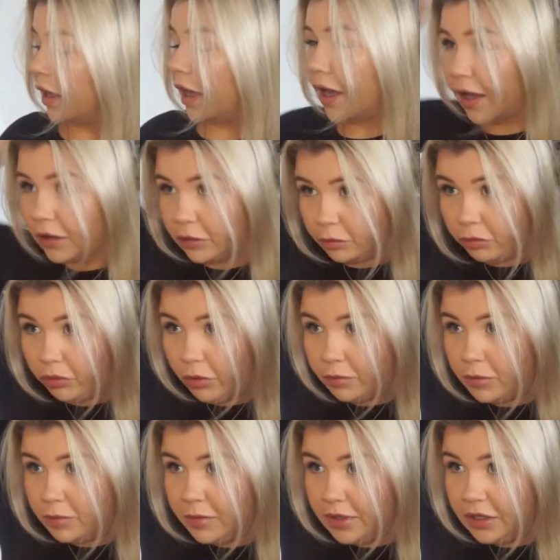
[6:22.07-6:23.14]
And
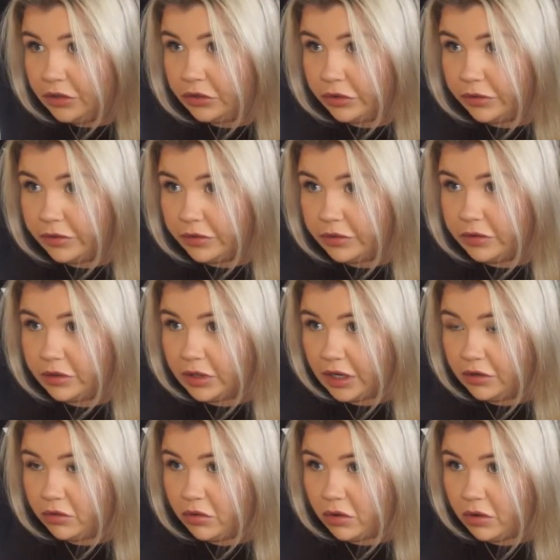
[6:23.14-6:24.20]
probably just, I
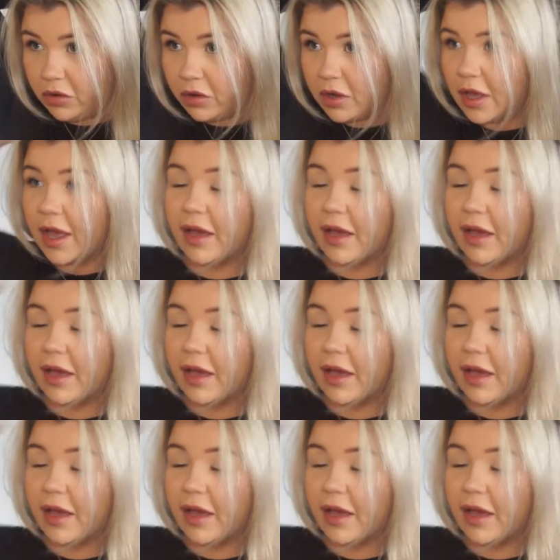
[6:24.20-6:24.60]
don't know.